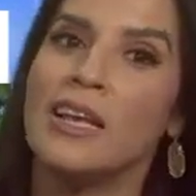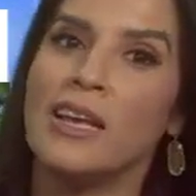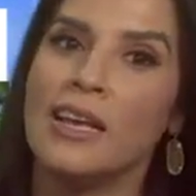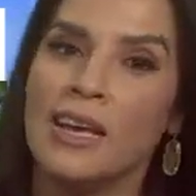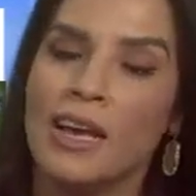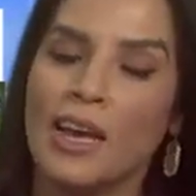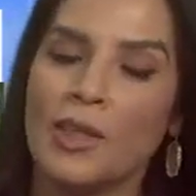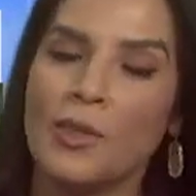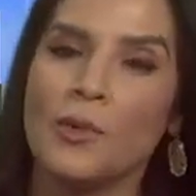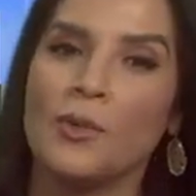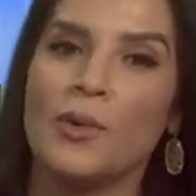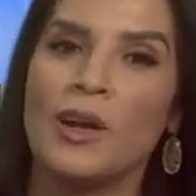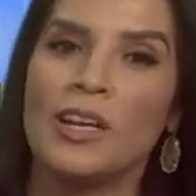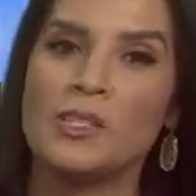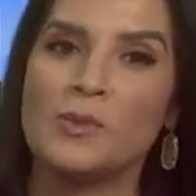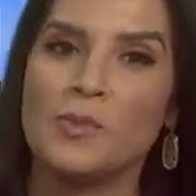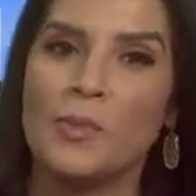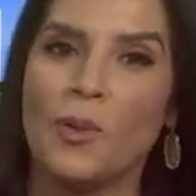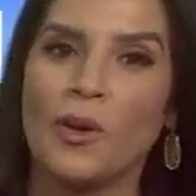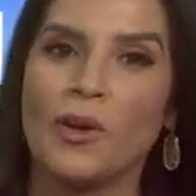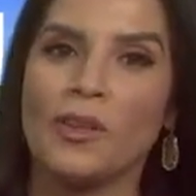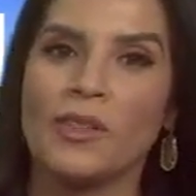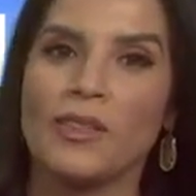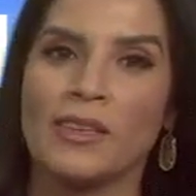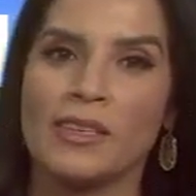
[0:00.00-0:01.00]
otherwise
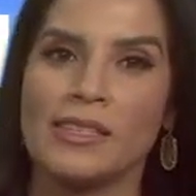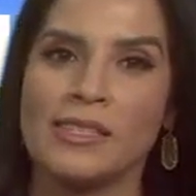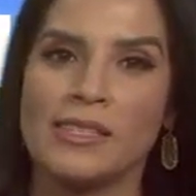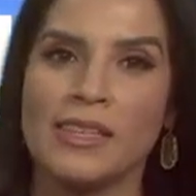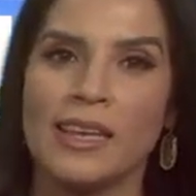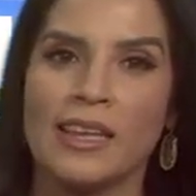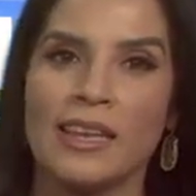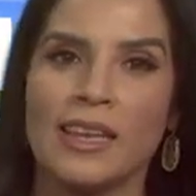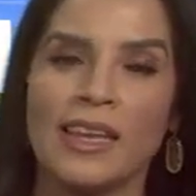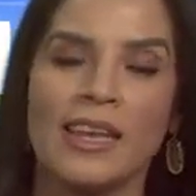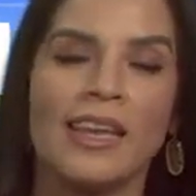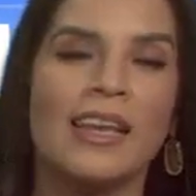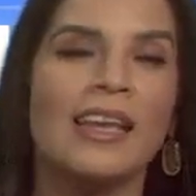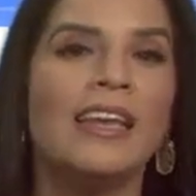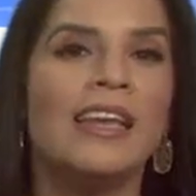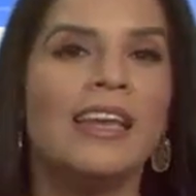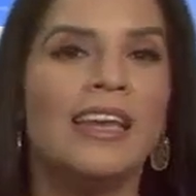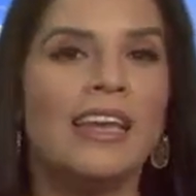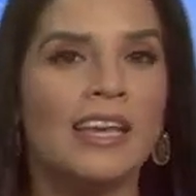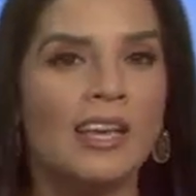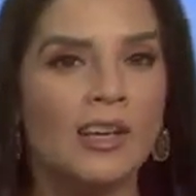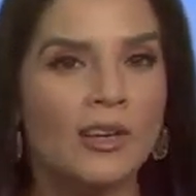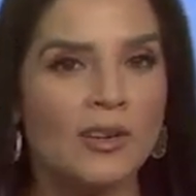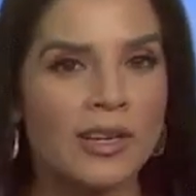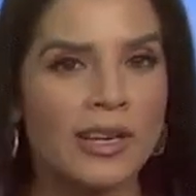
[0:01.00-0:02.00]
partly sunny.
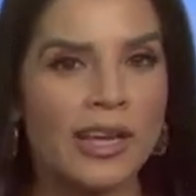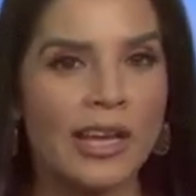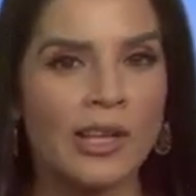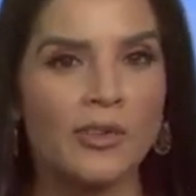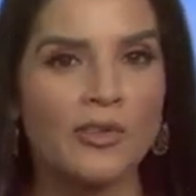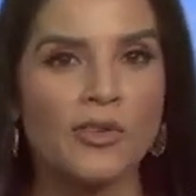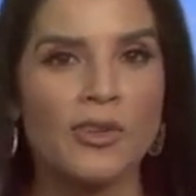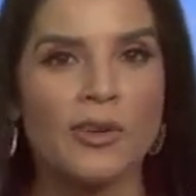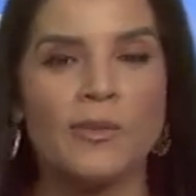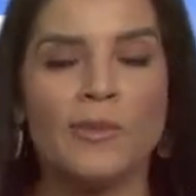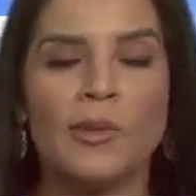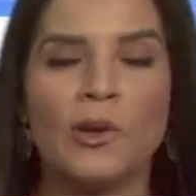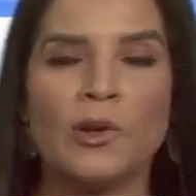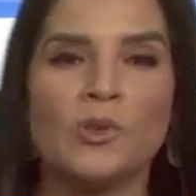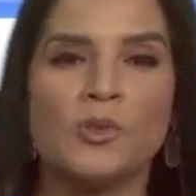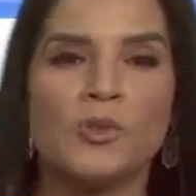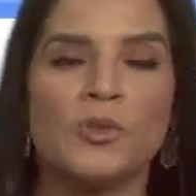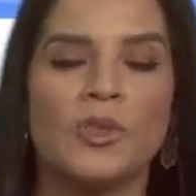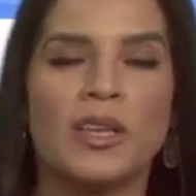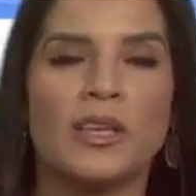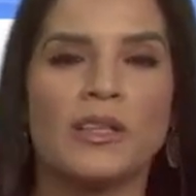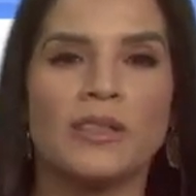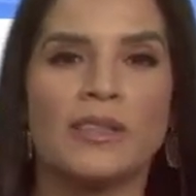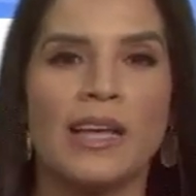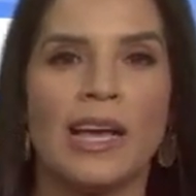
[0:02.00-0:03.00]
Hill country
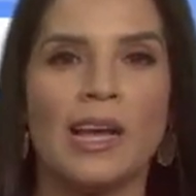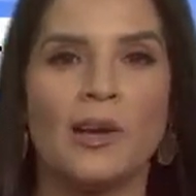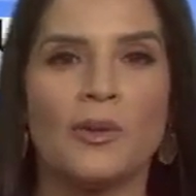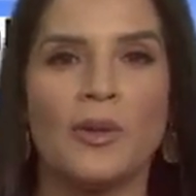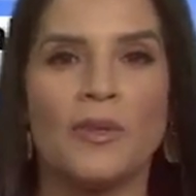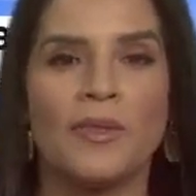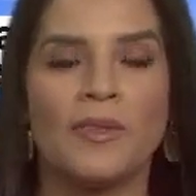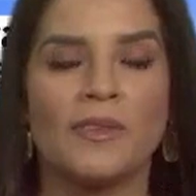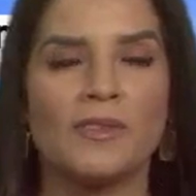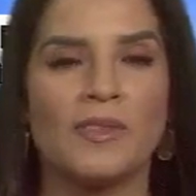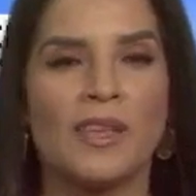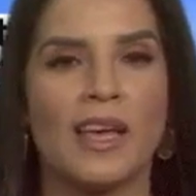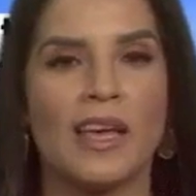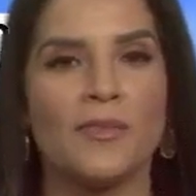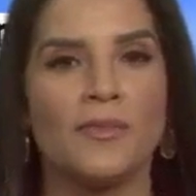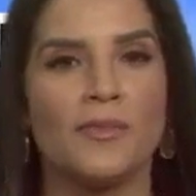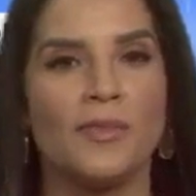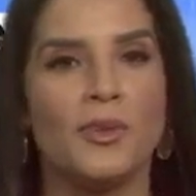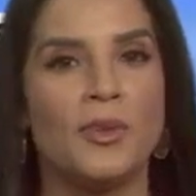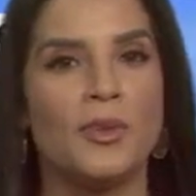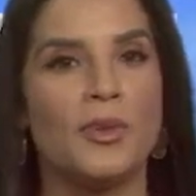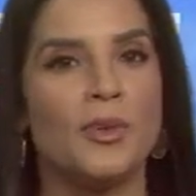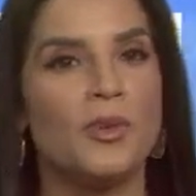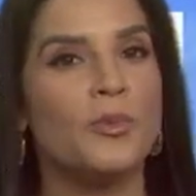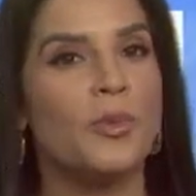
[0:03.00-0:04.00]
mostly cloudy this
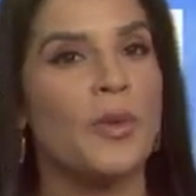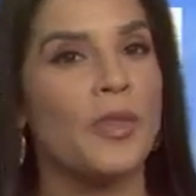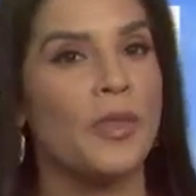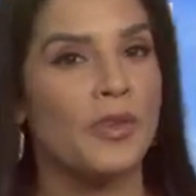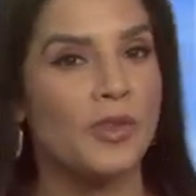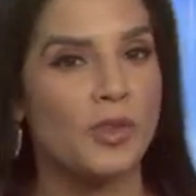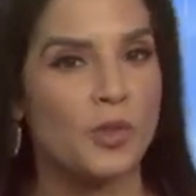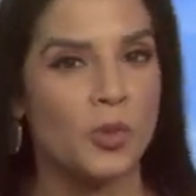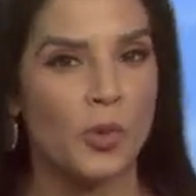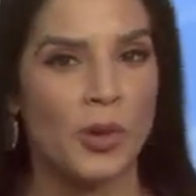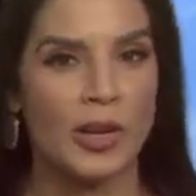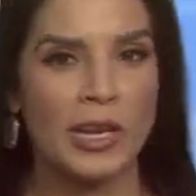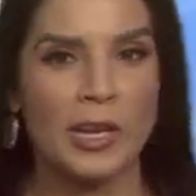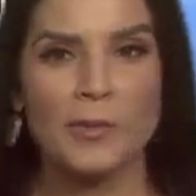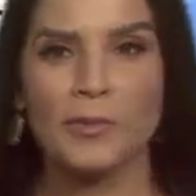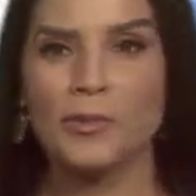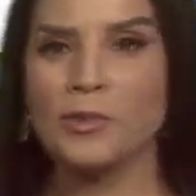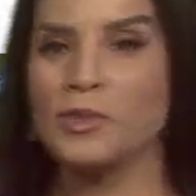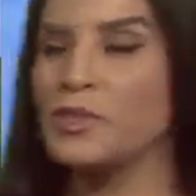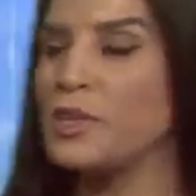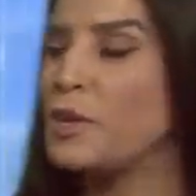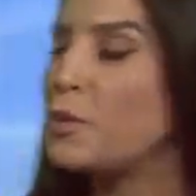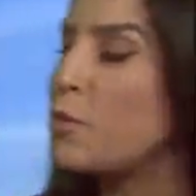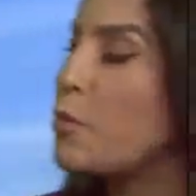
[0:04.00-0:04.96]
afternoon with a 20%